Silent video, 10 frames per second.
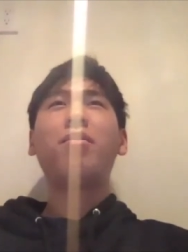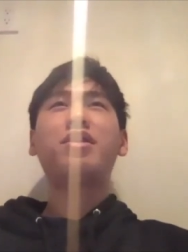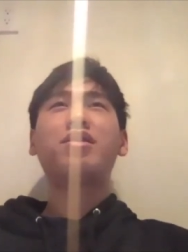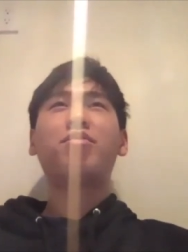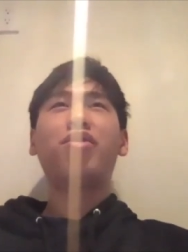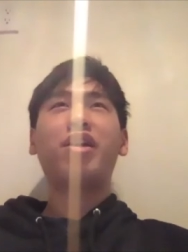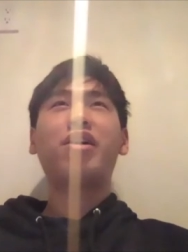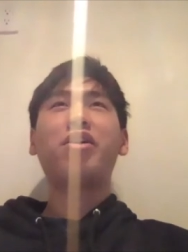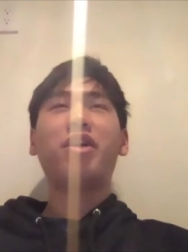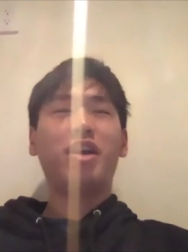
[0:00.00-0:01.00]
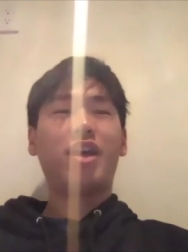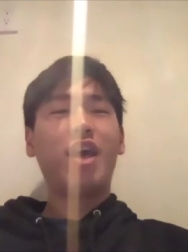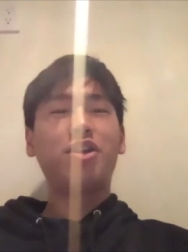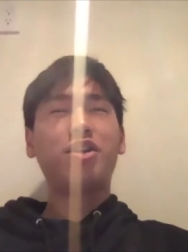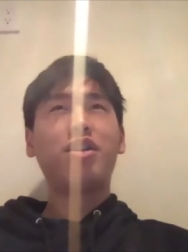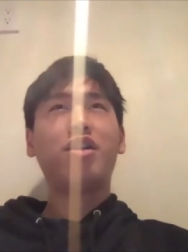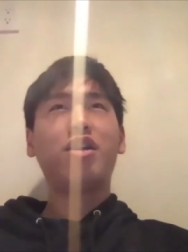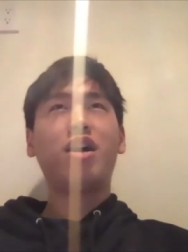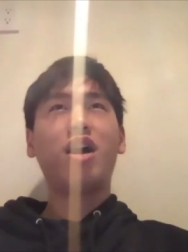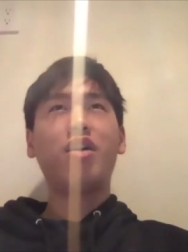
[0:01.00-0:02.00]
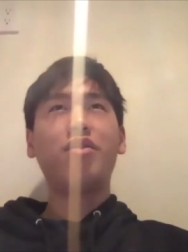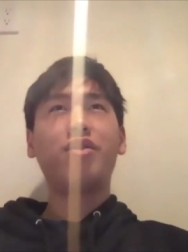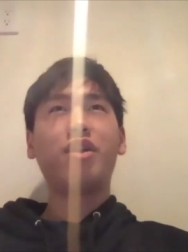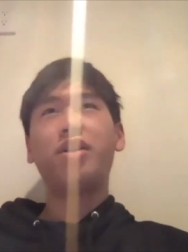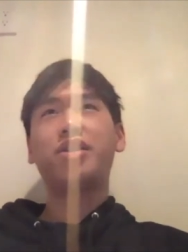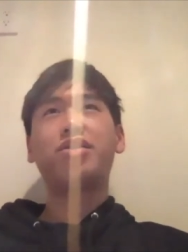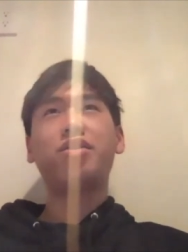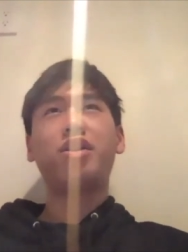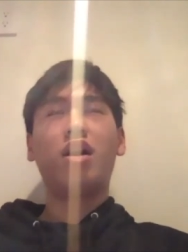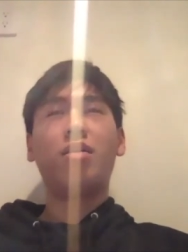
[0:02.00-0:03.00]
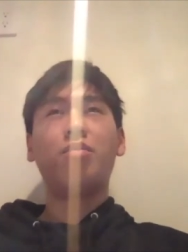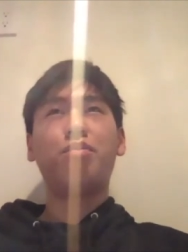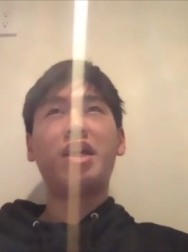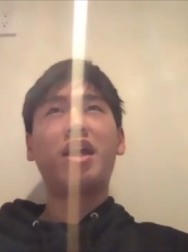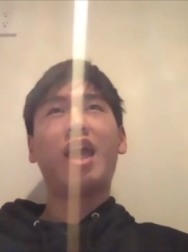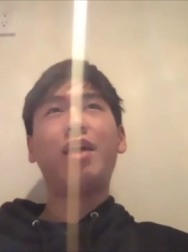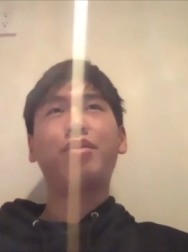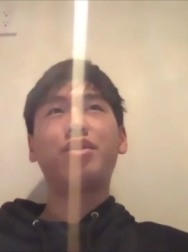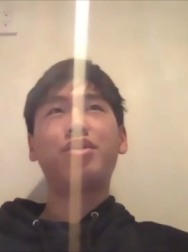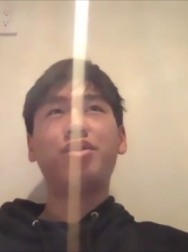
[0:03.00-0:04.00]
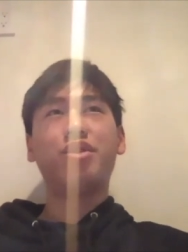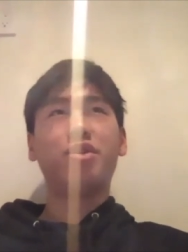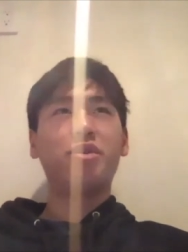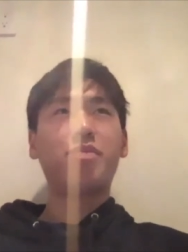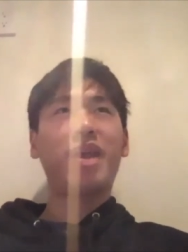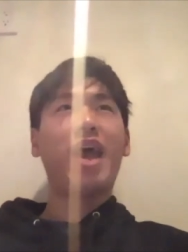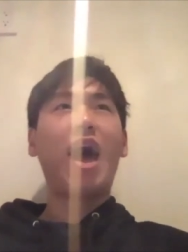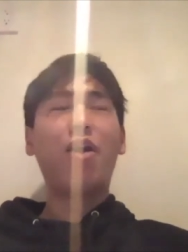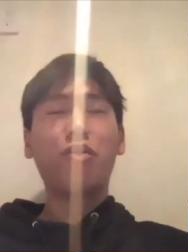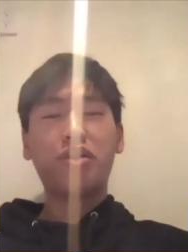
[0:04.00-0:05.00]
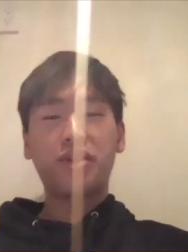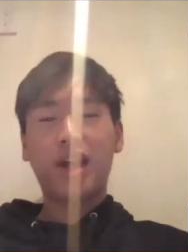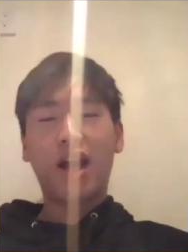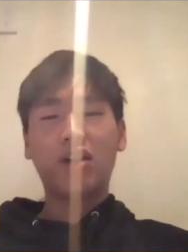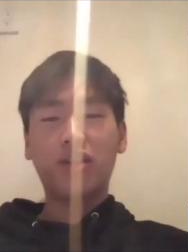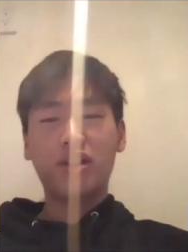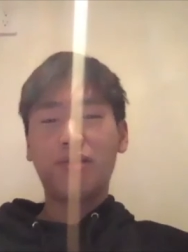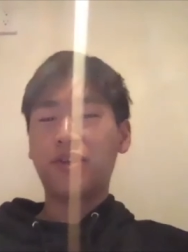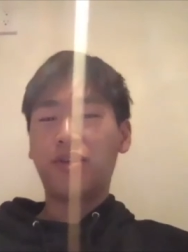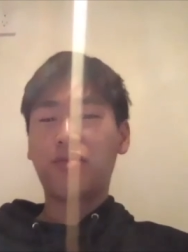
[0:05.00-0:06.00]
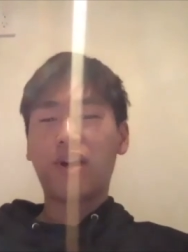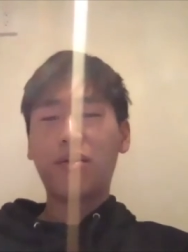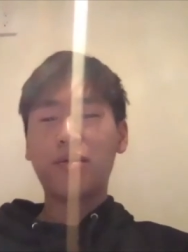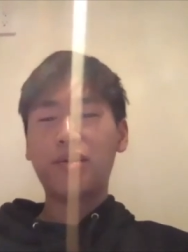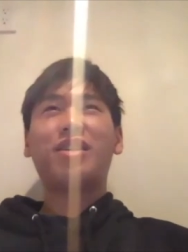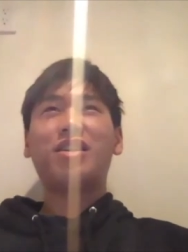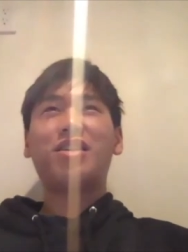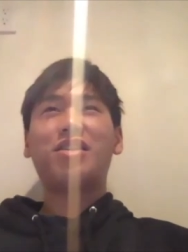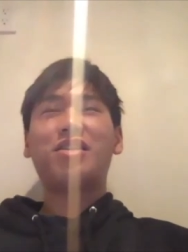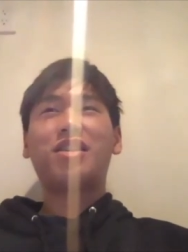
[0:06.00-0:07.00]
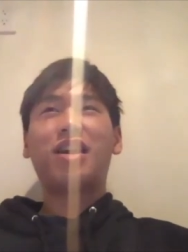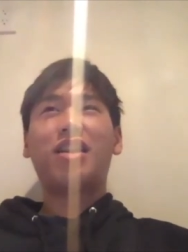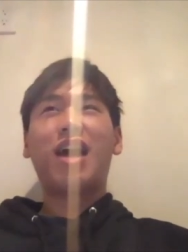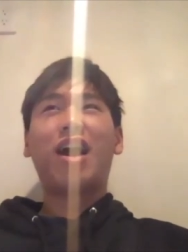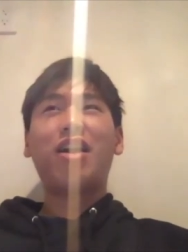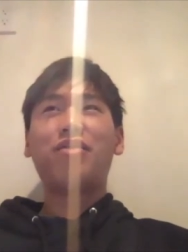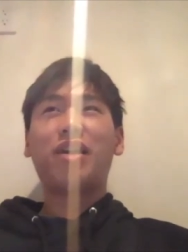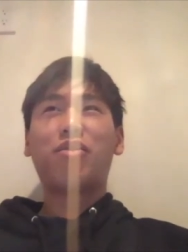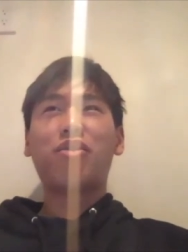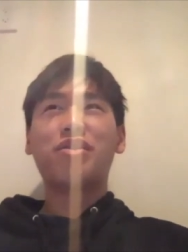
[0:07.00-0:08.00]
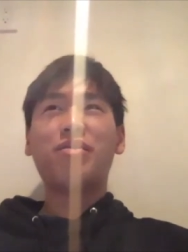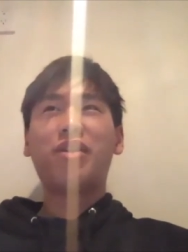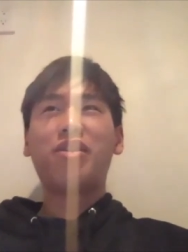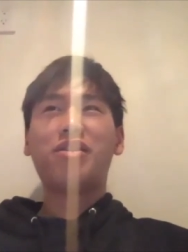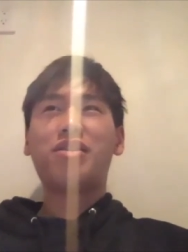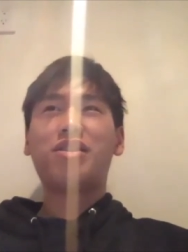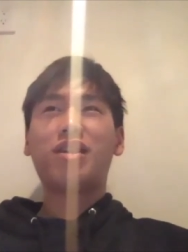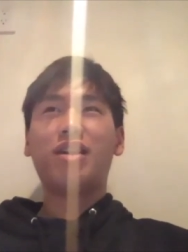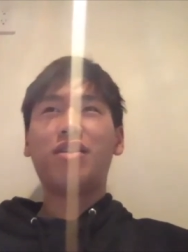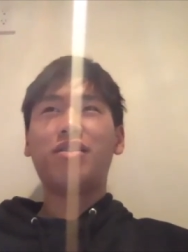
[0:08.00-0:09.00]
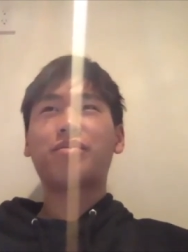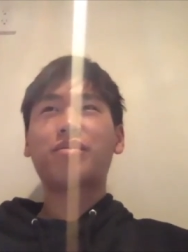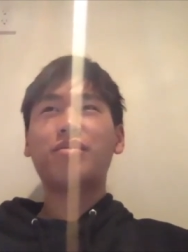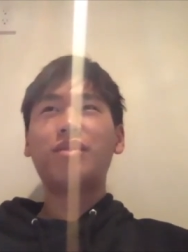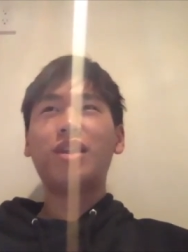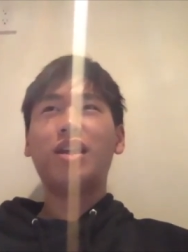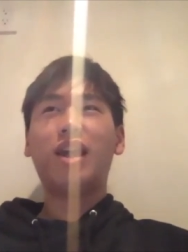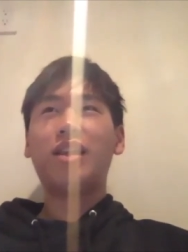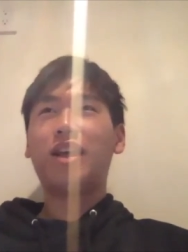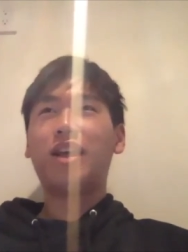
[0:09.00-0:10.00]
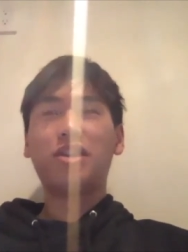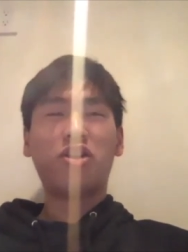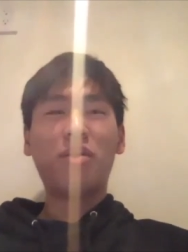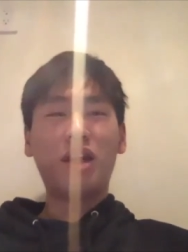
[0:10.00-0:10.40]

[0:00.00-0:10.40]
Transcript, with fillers: is a pretty clear indication of you know a student being able to you know spend hours tackling difficult problems like that kind of like perseverance and um and like determination